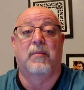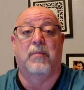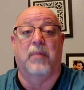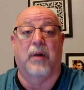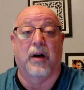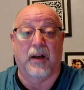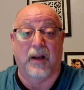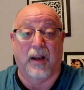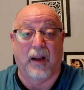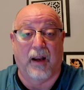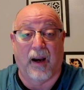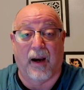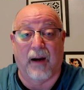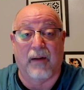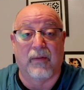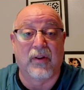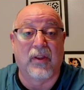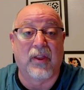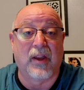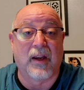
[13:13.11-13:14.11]
But
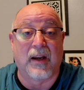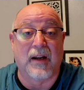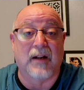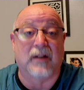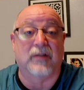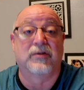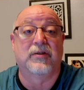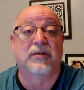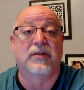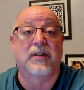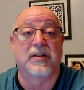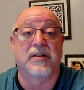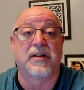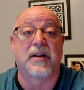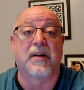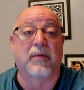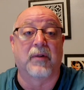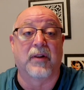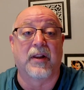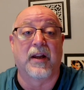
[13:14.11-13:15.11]
everything else
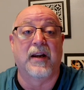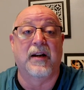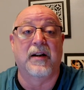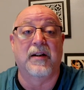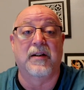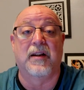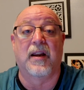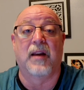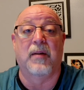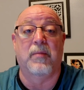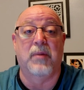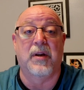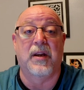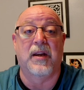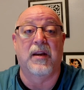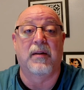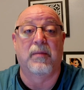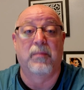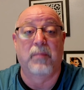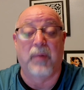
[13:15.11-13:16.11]
Disney related can
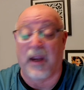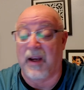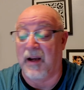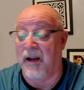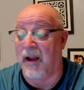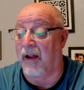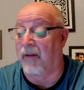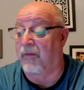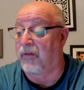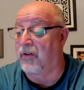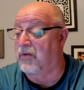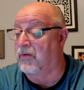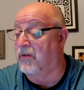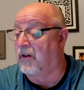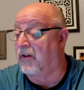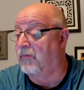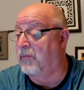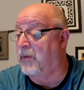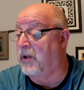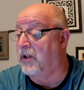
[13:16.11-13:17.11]
be paid on for
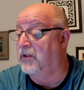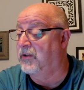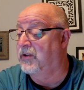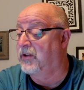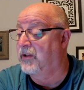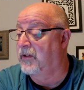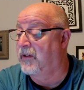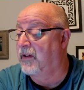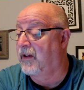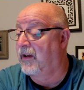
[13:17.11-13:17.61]
12 months.